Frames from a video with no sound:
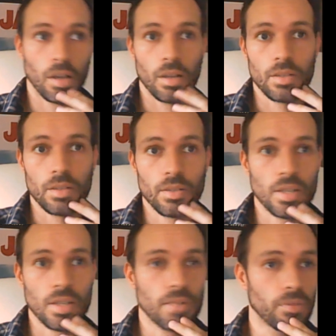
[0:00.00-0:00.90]

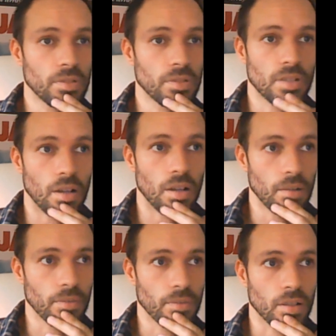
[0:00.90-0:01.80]
successful stuff,
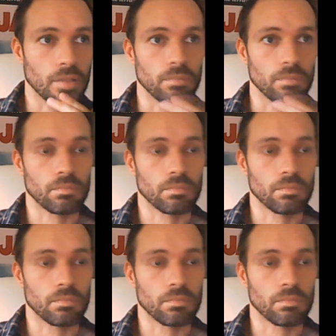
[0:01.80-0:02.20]
and